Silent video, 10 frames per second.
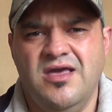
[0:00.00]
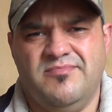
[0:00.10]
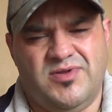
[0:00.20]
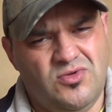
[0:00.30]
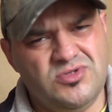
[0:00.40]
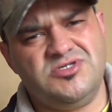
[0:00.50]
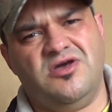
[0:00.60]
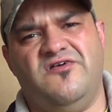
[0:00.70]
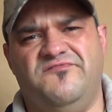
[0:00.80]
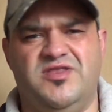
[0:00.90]
but
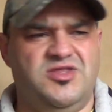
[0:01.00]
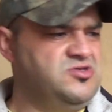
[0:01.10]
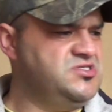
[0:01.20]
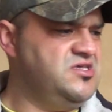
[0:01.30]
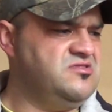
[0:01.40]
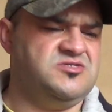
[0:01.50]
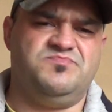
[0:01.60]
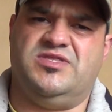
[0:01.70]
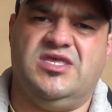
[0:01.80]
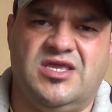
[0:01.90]
also I've been using this
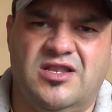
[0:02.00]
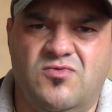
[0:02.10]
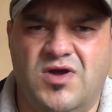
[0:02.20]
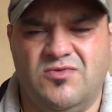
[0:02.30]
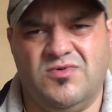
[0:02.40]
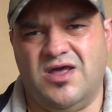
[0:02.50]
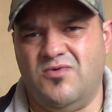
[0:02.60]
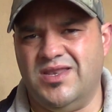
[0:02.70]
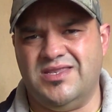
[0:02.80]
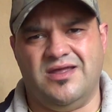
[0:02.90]
particular one when I
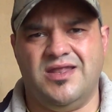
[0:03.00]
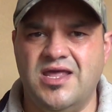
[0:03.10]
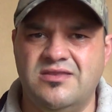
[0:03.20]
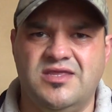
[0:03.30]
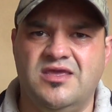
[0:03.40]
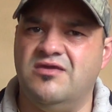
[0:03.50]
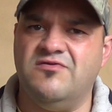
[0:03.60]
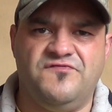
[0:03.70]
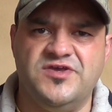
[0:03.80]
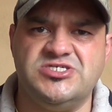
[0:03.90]
went out hunting,
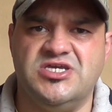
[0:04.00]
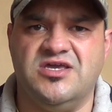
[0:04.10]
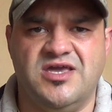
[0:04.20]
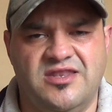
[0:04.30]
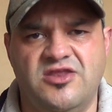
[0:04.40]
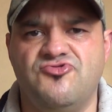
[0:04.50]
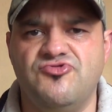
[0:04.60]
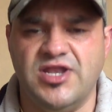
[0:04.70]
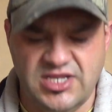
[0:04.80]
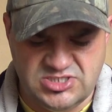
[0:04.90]
fishing, and it
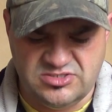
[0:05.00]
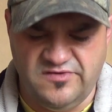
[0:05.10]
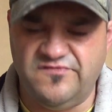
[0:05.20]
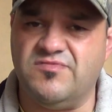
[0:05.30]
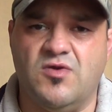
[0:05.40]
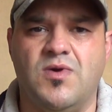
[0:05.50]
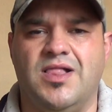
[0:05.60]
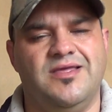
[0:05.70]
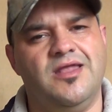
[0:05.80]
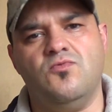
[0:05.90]
really served me
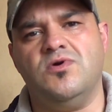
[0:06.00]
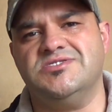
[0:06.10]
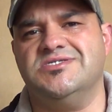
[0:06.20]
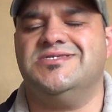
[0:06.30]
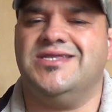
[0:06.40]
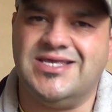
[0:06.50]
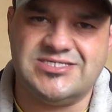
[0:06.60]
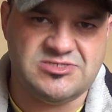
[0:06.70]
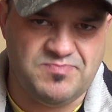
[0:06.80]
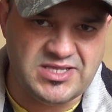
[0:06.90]
well. That wasn't an
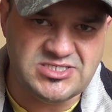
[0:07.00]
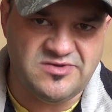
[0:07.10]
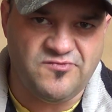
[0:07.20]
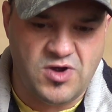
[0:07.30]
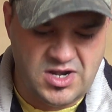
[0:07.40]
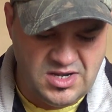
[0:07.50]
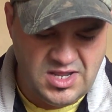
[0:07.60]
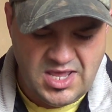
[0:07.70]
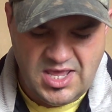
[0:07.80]
expensive one.